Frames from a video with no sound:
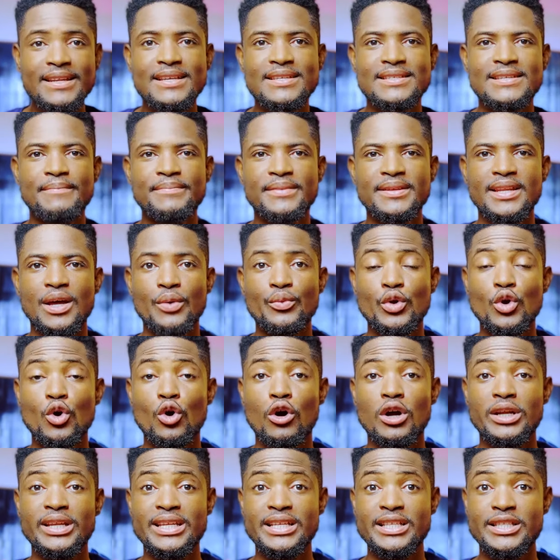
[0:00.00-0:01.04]
there's something that we
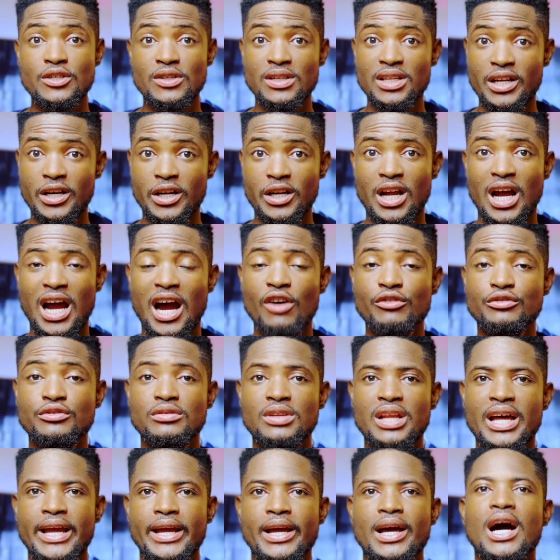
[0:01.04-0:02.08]
all need to learn, how
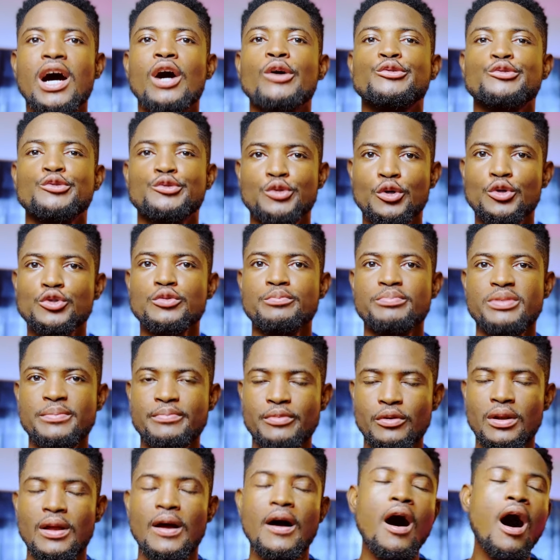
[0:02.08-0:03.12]
to talk to
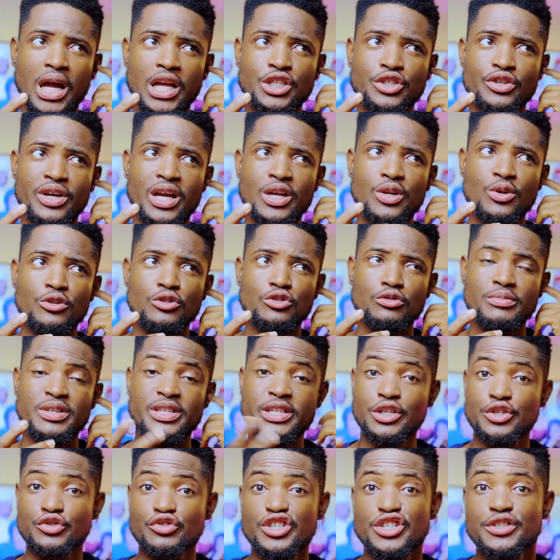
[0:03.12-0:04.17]
people. I try not to be
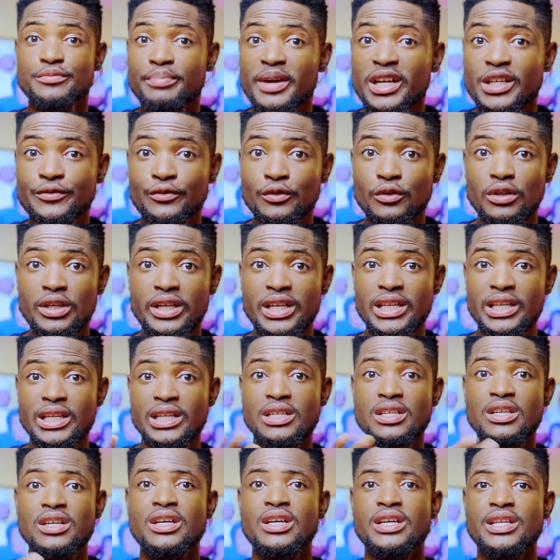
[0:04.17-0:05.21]
disrespectful in
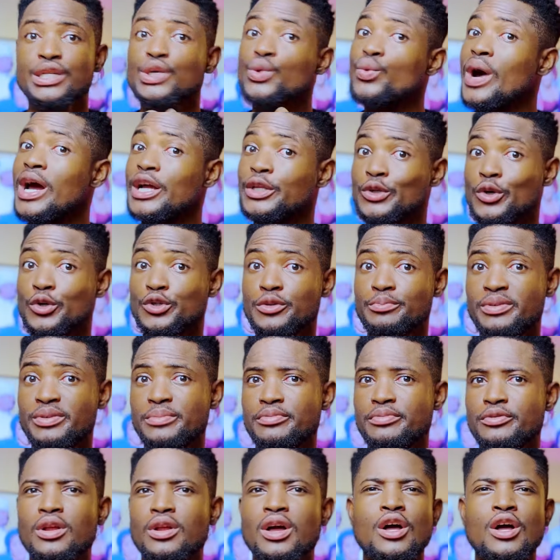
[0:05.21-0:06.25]
the way I talk to
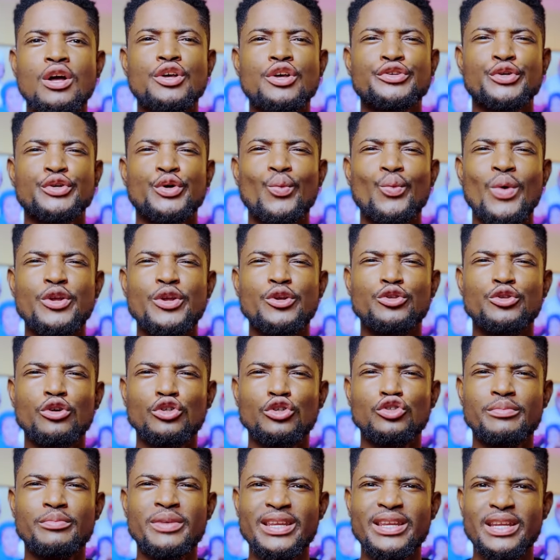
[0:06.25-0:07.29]
people. So when you talk
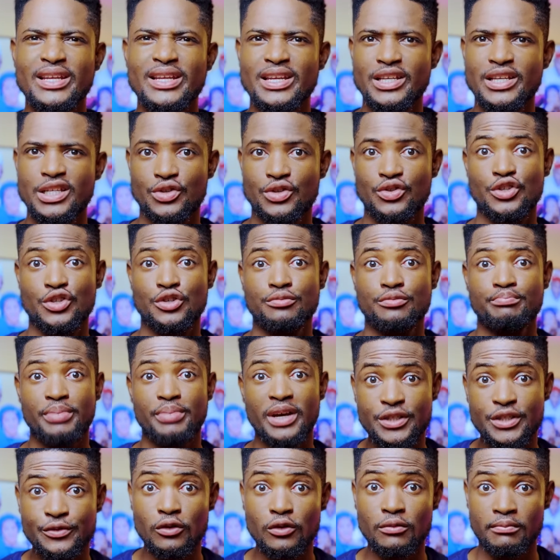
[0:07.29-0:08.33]
to me in a
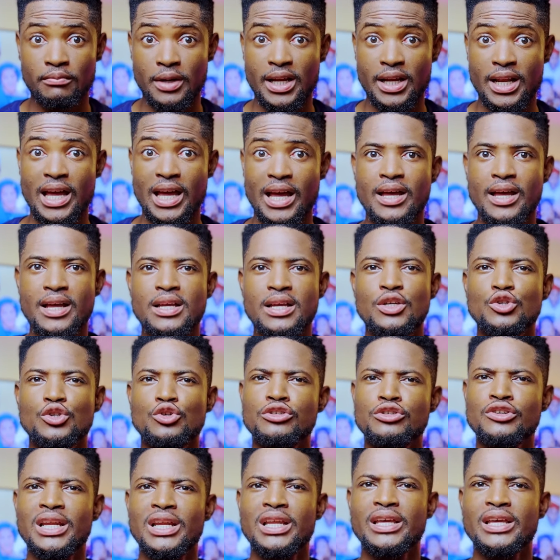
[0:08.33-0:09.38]
disrespectful manner,
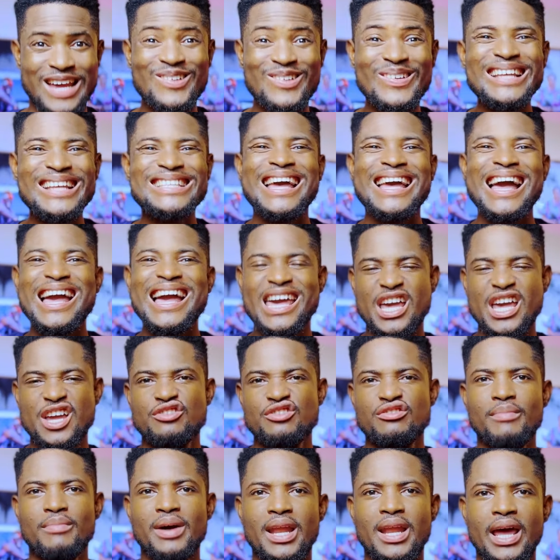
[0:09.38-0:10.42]
usually I don't get
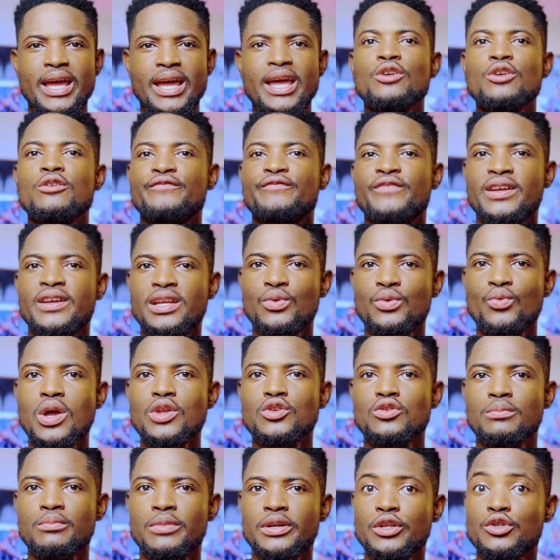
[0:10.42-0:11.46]
angry, but I get offended when
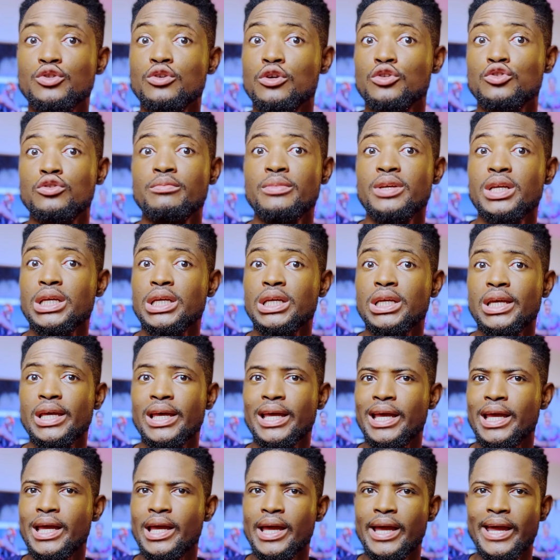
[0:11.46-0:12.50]
somebody talk to me
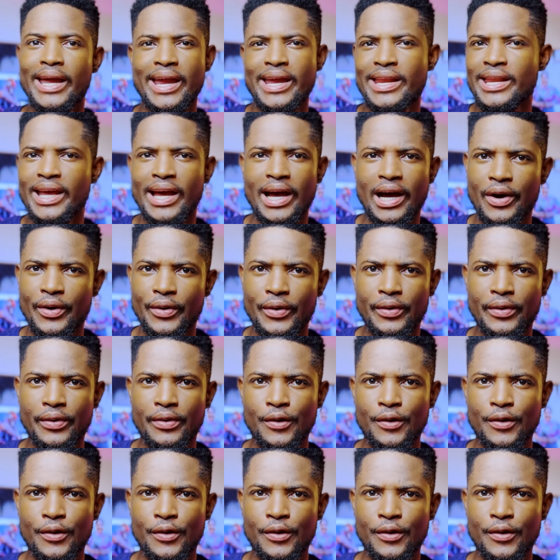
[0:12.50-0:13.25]
anyhow.